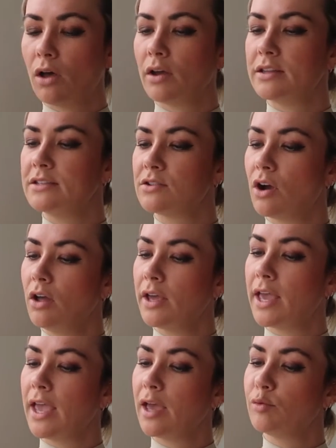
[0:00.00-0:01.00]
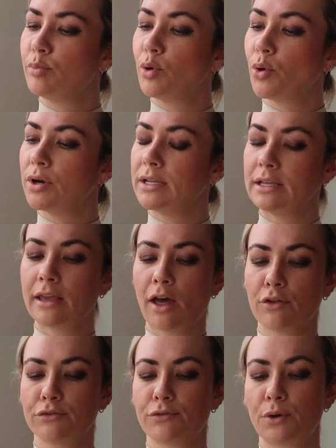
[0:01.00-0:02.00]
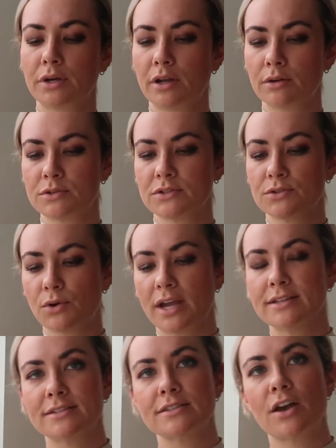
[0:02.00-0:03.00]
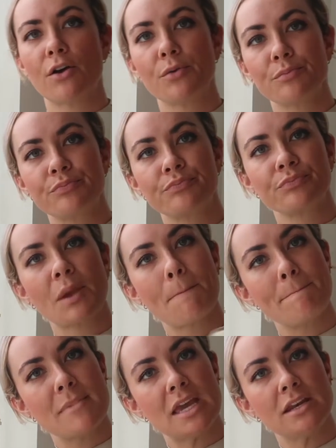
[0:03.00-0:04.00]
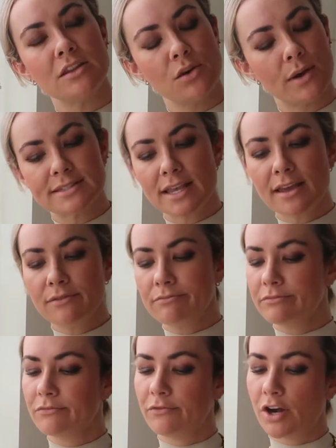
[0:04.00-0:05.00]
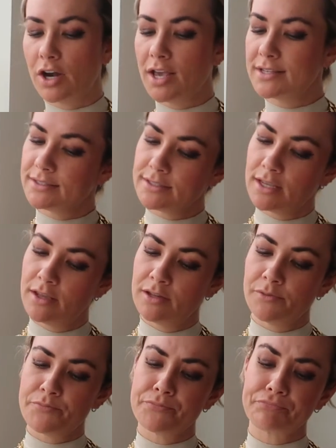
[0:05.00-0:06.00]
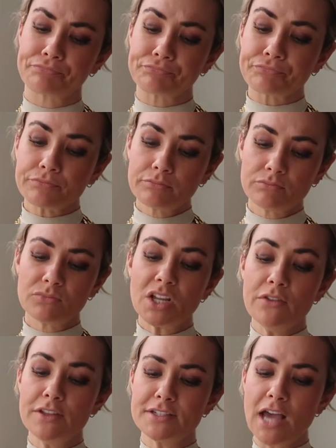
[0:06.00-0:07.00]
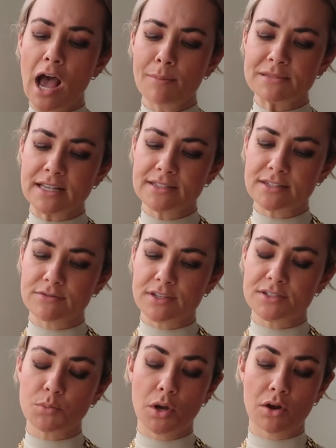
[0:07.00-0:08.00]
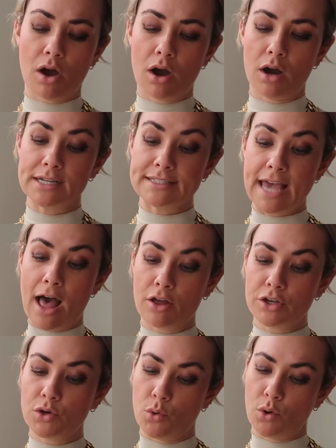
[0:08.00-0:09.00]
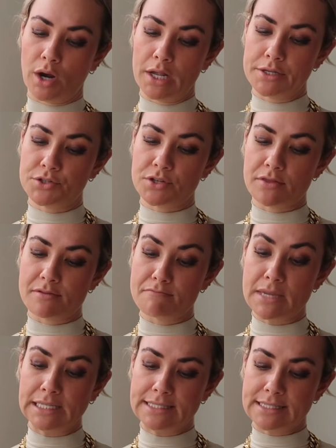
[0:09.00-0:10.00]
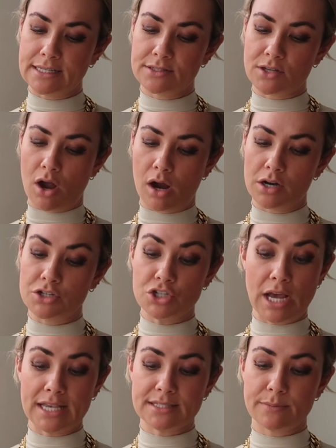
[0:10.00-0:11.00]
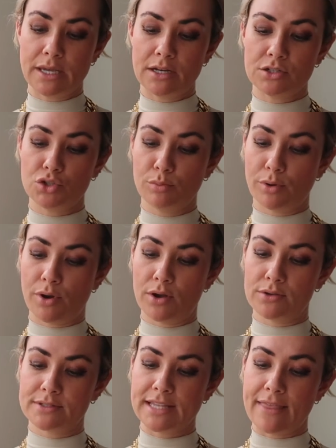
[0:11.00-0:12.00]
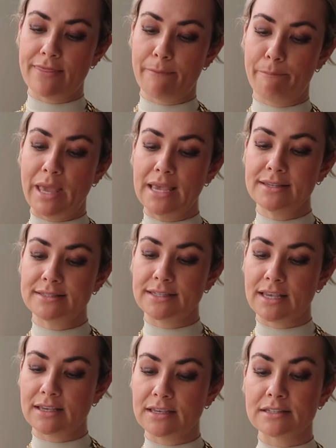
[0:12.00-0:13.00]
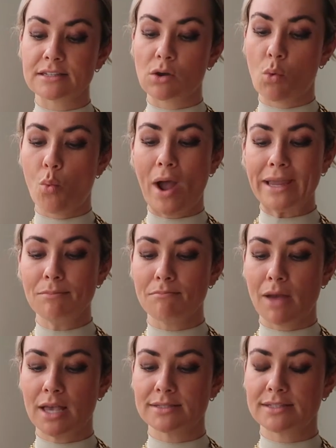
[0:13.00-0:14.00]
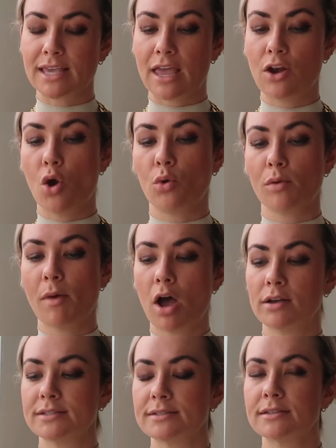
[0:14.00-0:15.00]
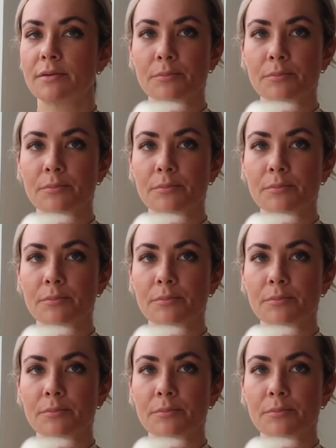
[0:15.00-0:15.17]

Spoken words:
And these are all hand poured in California, which is great. So made in the USA, very nice. The top scents of this one are Italian orange. The mid scents are jasmine, tuberose, and the base is white musk and oak moss.